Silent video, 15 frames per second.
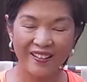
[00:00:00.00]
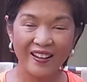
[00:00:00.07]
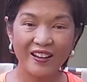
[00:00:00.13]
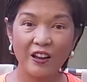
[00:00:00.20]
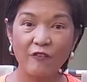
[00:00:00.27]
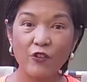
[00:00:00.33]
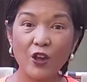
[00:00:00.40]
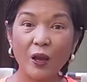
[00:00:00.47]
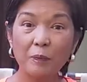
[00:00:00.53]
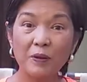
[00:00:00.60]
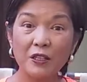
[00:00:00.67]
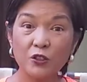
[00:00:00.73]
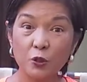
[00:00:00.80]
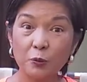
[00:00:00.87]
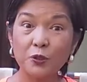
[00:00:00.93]
And if you have
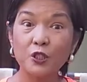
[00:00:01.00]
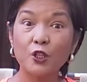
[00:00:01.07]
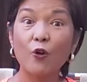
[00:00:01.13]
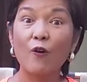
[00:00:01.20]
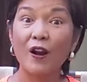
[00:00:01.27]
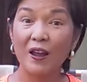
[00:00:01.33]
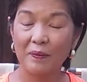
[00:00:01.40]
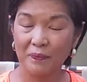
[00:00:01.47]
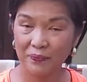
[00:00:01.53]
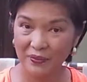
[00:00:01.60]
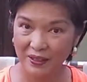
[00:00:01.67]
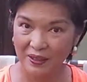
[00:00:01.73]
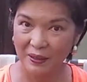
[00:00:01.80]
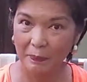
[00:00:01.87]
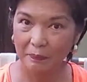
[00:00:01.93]
not subscribed,
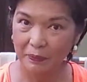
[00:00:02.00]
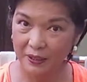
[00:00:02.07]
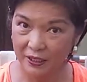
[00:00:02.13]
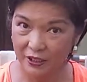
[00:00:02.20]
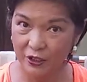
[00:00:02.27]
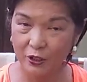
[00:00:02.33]
please